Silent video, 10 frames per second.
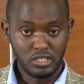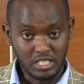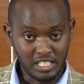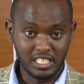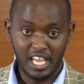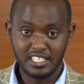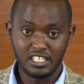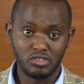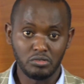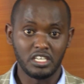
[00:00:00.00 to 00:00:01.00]

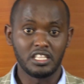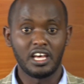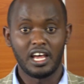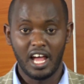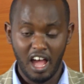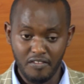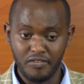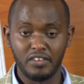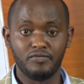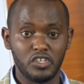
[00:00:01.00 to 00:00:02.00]
discussing together,
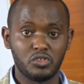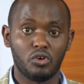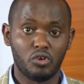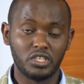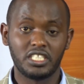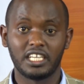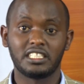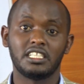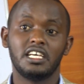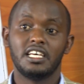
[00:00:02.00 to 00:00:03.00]
having physical
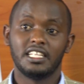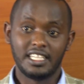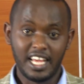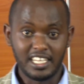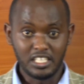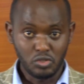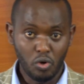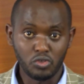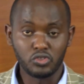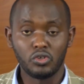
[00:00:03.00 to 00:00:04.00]
contact, that is
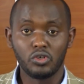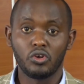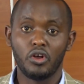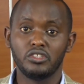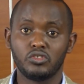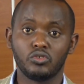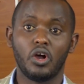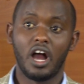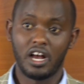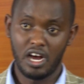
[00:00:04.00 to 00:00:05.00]
also going to
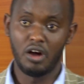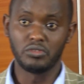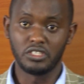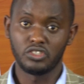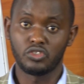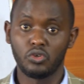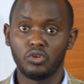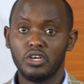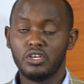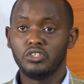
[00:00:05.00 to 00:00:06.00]
account.
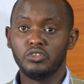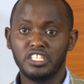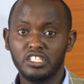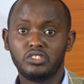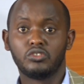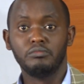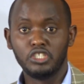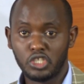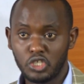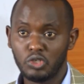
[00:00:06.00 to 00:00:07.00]
So you need to be
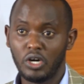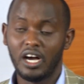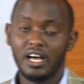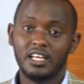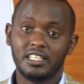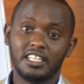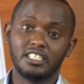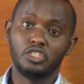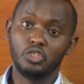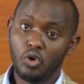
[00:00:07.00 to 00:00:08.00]
sure
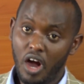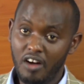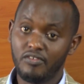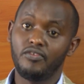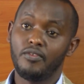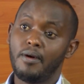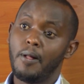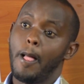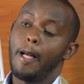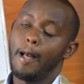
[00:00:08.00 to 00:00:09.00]
that you have
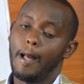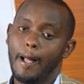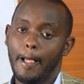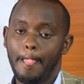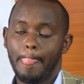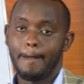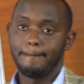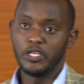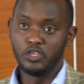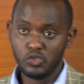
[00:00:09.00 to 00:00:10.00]

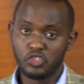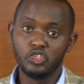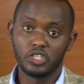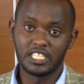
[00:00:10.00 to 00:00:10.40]
used your